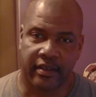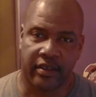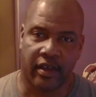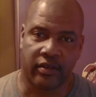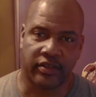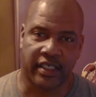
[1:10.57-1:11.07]

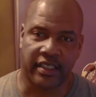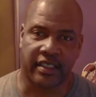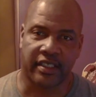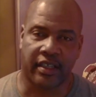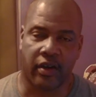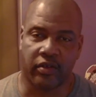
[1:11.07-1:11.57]
you know, just
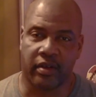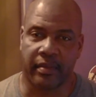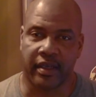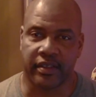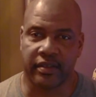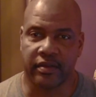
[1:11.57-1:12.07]
to tone the
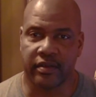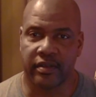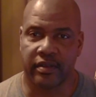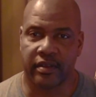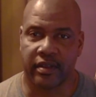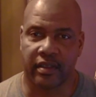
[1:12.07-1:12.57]
muscle,
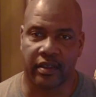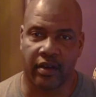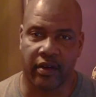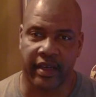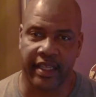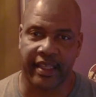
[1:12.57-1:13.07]
you
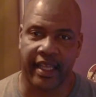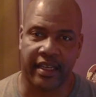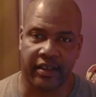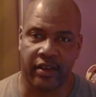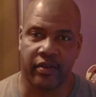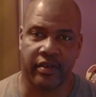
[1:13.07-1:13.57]
know, get that
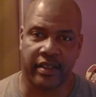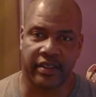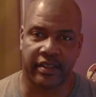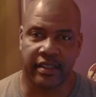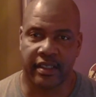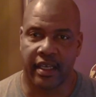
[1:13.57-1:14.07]

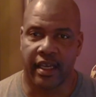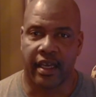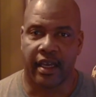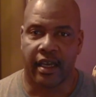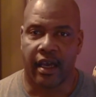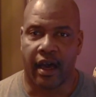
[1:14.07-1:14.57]
endurance
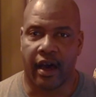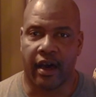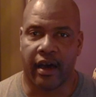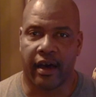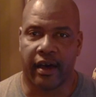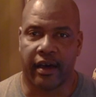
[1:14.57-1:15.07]

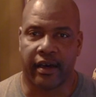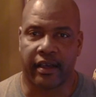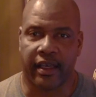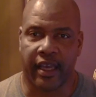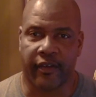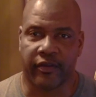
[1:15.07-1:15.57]

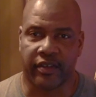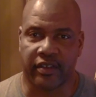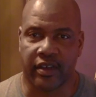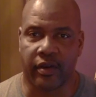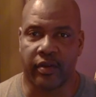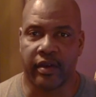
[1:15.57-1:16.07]

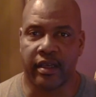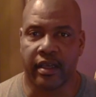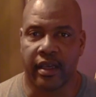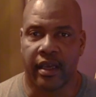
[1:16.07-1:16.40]
efforts going.